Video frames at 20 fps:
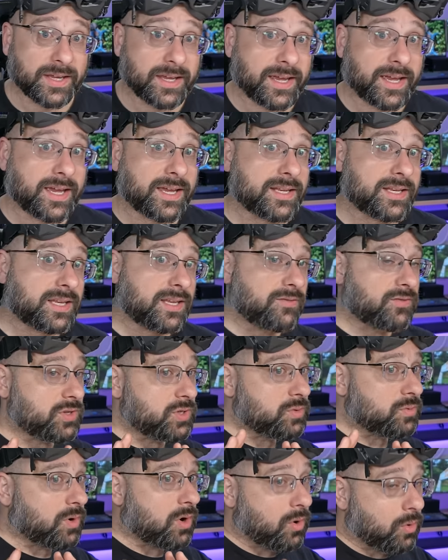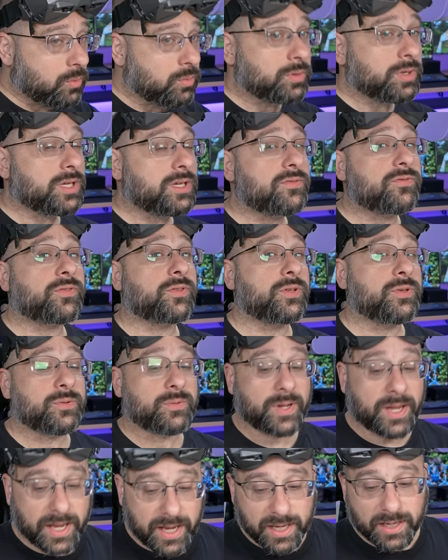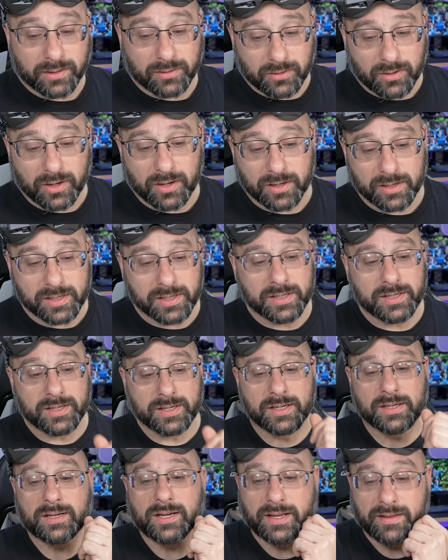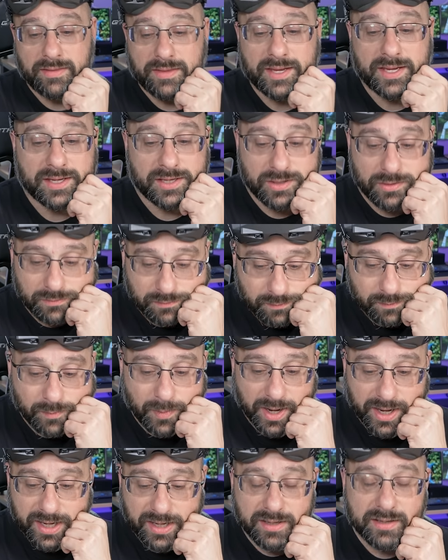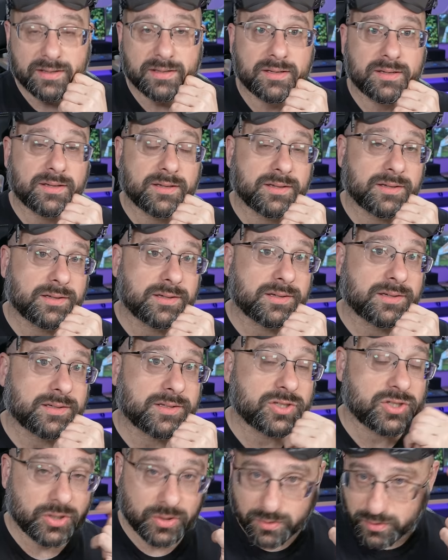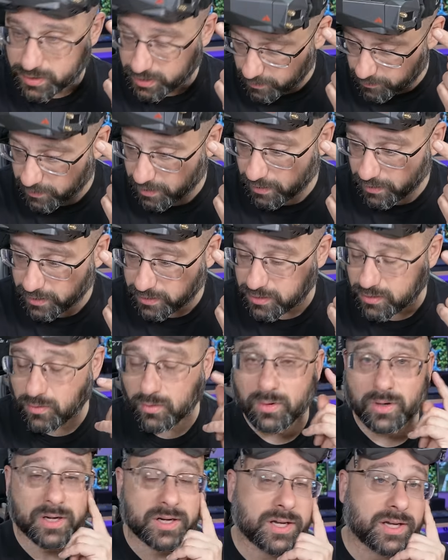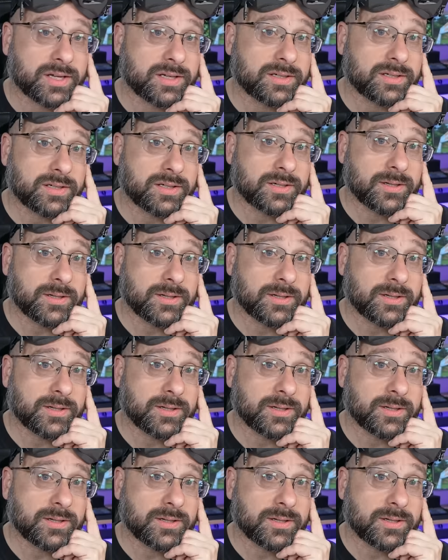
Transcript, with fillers: And if you only flew analog, I think you might choose something like the Orca,